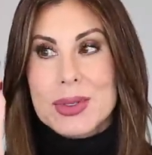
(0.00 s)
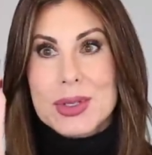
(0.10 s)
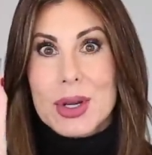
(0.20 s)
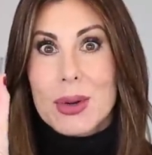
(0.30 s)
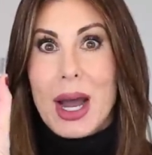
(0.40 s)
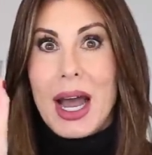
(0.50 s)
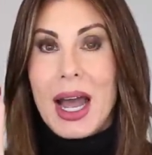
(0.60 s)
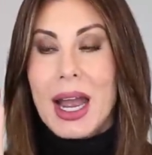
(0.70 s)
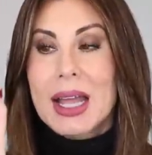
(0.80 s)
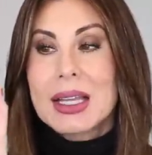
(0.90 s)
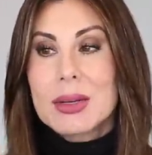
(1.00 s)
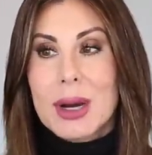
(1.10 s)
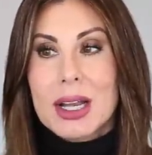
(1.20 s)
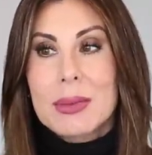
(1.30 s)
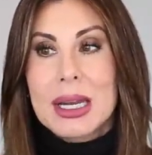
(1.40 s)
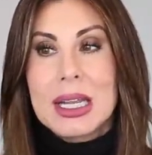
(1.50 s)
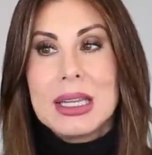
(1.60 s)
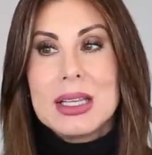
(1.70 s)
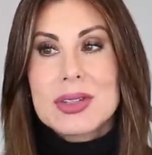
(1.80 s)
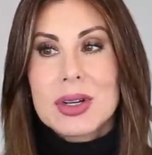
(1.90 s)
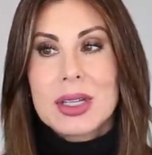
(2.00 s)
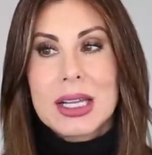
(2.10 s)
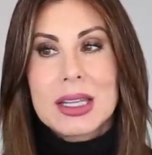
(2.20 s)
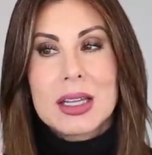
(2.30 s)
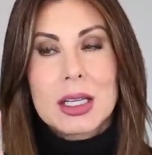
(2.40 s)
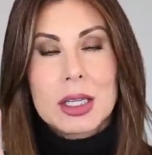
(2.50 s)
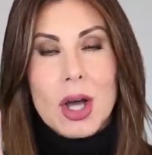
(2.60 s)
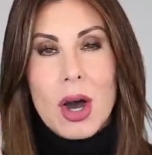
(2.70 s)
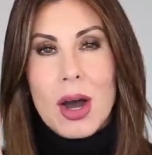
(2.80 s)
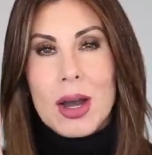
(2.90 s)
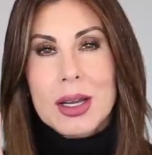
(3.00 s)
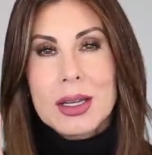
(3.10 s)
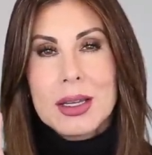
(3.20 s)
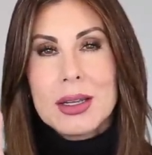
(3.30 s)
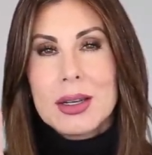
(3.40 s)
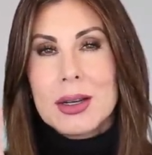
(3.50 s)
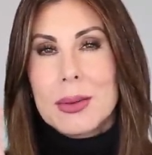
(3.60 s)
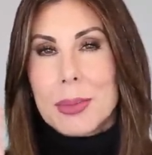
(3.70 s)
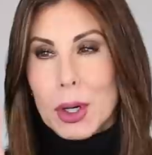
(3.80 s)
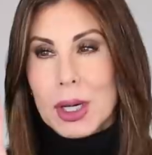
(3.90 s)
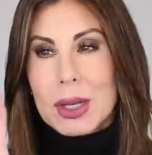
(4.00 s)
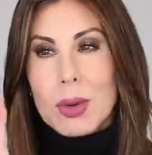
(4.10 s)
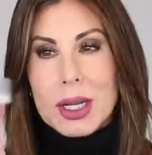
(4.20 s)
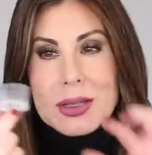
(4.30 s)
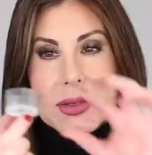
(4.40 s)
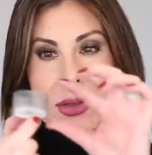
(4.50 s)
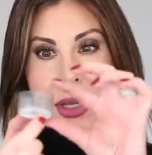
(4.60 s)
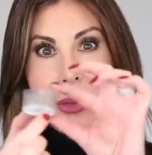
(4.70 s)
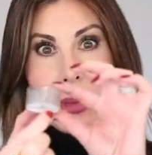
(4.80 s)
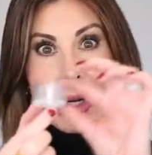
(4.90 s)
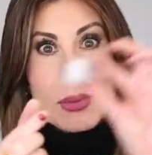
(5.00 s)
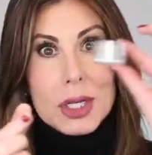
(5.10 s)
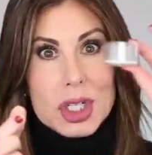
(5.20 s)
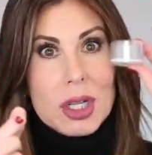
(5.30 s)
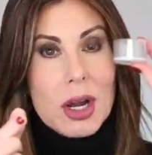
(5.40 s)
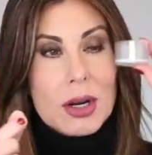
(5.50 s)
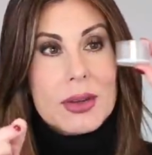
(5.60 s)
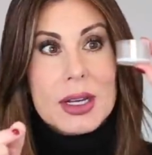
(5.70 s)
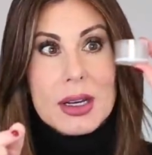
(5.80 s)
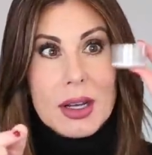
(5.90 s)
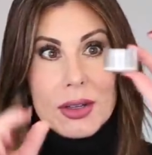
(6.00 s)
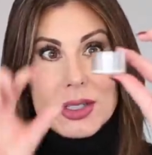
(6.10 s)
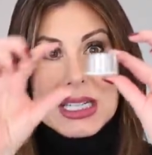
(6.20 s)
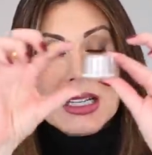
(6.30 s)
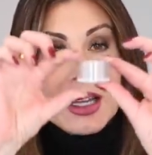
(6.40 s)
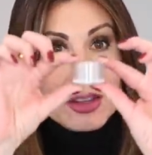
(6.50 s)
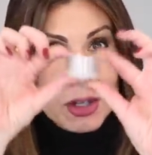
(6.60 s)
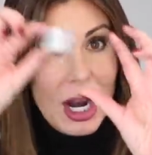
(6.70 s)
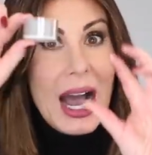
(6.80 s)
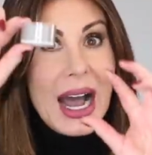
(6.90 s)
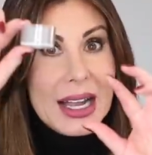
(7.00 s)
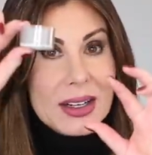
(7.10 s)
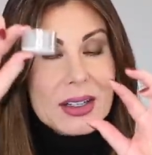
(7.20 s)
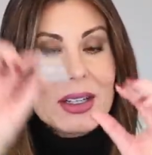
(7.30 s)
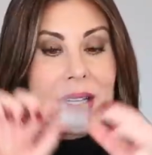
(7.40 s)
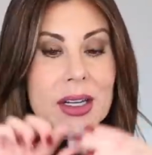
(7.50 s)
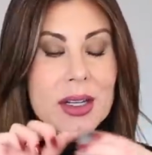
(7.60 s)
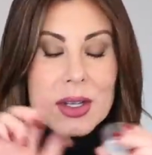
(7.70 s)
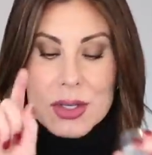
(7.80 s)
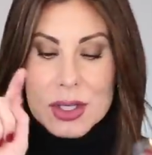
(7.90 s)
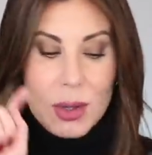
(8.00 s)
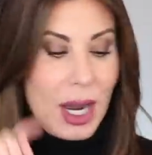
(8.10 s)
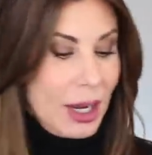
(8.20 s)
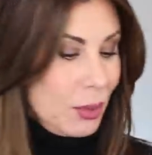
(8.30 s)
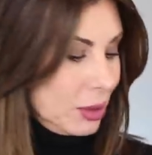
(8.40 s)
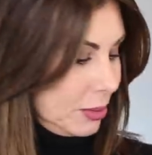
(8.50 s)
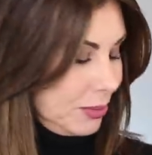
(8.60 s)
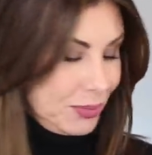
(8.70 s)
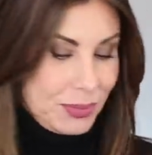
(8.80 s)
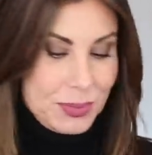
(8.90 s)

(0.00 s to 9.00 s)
So highly recommend. And these are like the long burning ones, so they burn much longer than another tea light. They're higher. So I will